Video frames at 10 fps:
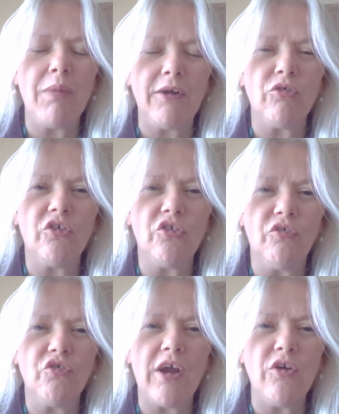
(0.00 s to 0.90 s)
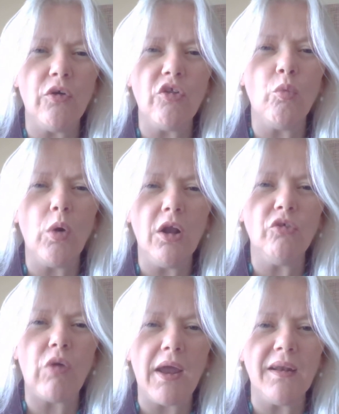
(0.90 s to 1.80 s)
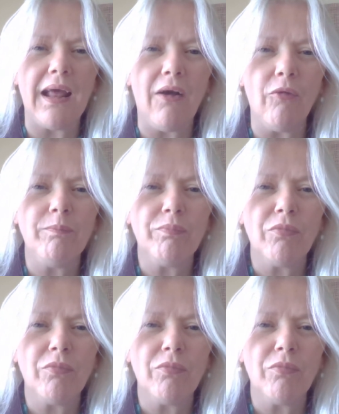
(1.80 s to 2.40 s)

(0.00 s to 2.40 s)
Microsoft trainer in the world right now.